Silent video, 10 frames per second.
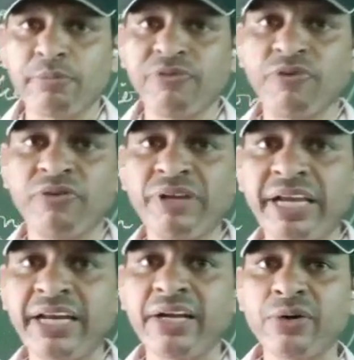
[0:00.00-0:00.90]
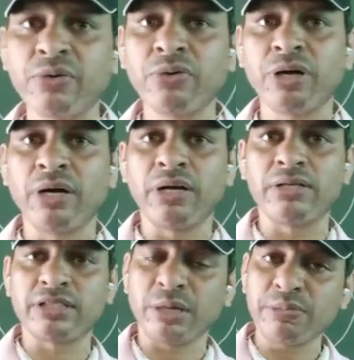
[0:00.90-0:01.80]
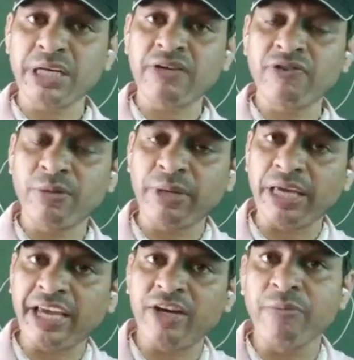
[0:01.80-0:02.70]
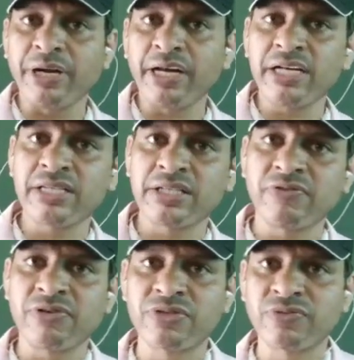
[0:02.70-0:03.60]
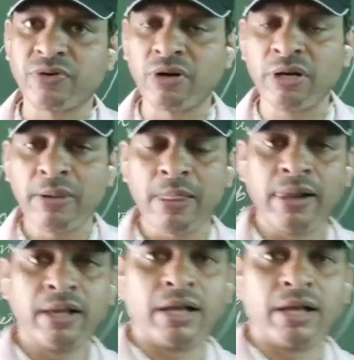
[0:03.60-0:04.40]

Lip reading: But before we get into subject verb agreement, let's see first of all